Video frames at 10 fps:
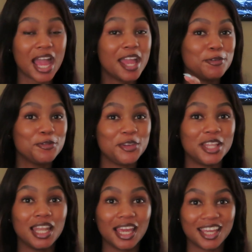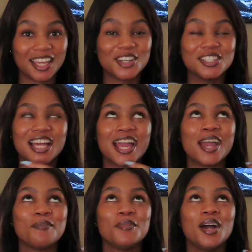I feel like, because I
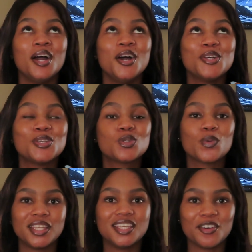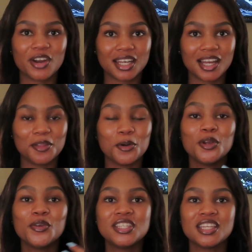am sweating right now. The
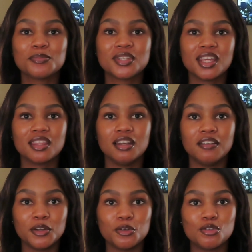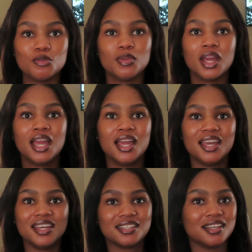only reason I'm sitting in the living room
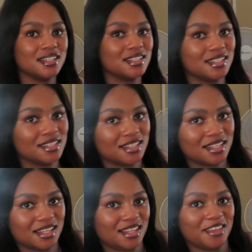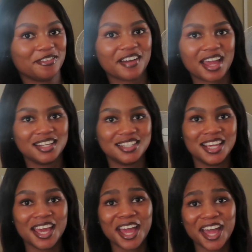is because the fan is
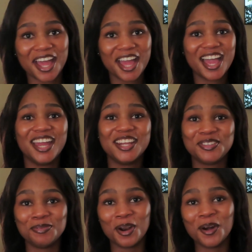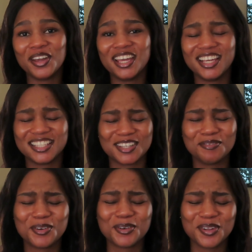here and it's blowing
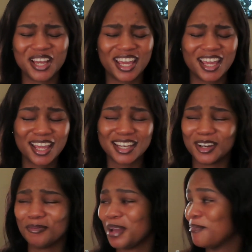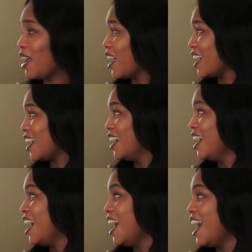some cool air down my back.
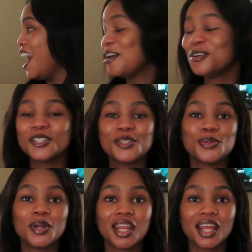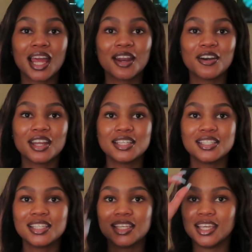I was sweating like
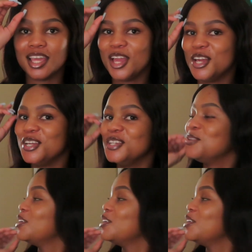crazy. Do